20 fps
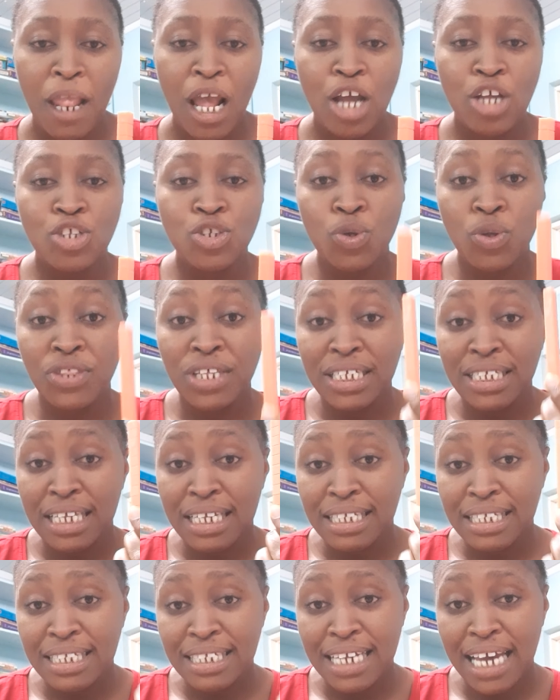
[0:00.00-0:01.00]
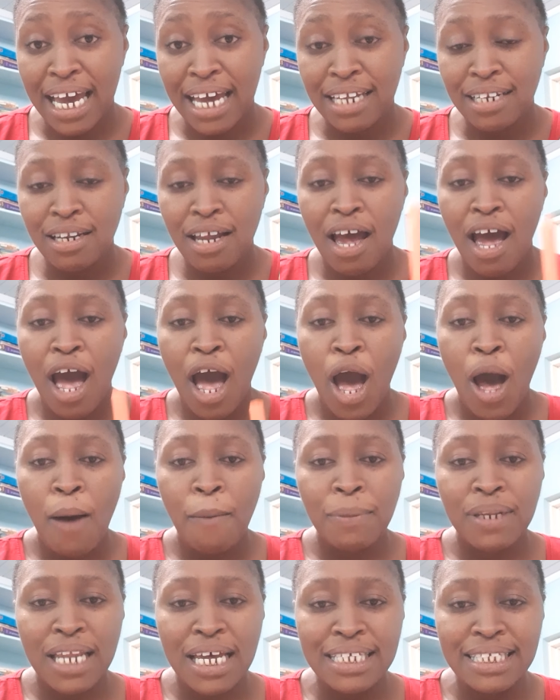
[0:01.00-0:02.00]
So this is 10
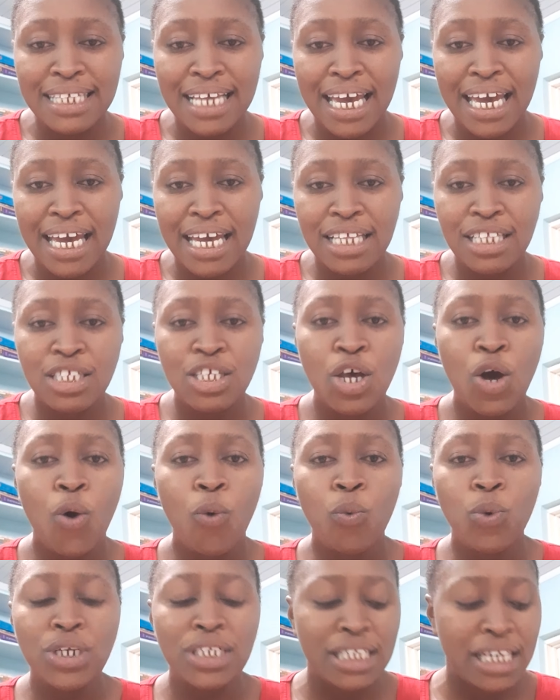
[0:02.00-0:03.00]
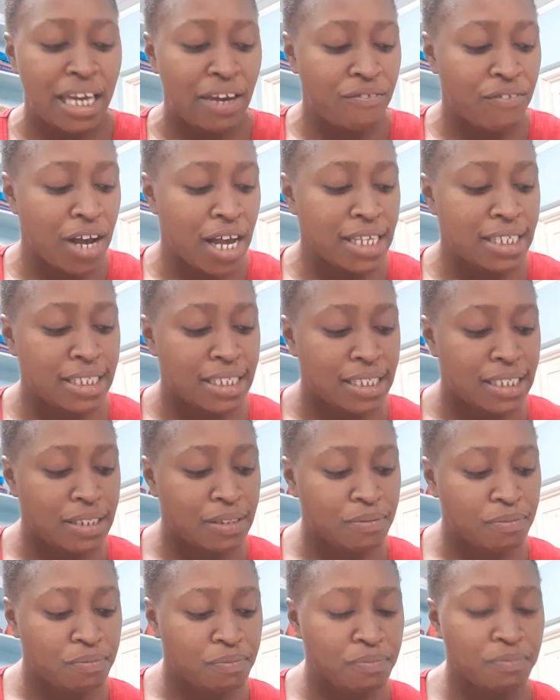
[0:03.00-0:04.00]
plus 8 would give us,
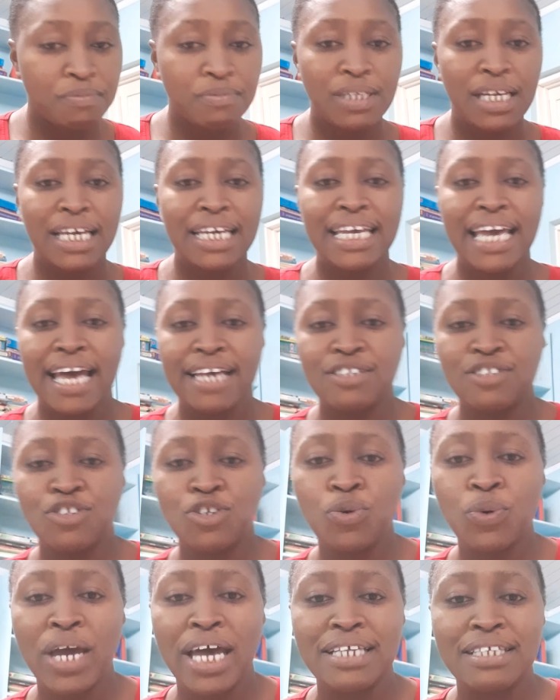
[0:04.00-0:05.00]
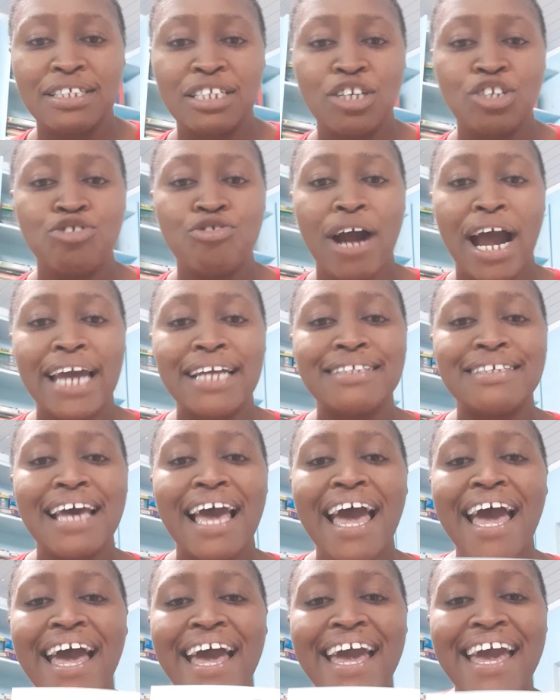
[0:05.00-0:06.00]
yes, you guessed it right,
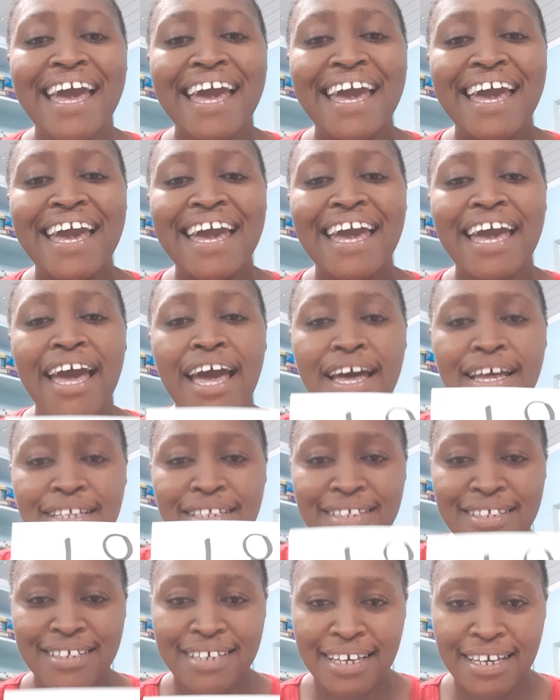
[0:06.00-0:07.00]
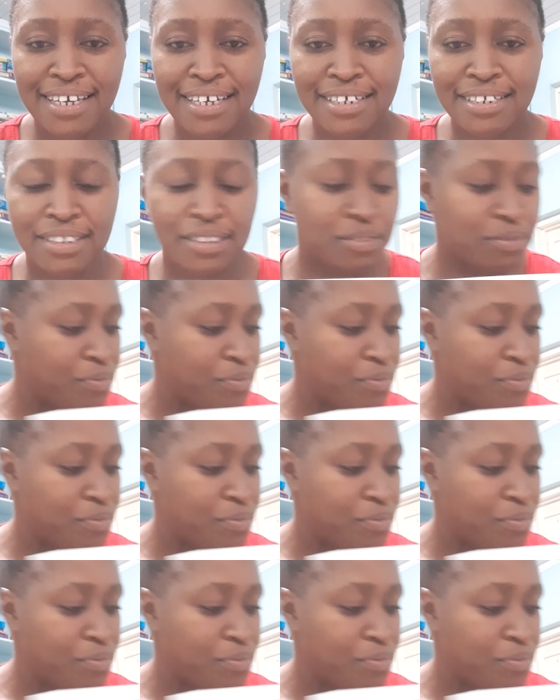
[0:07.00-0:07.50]
18.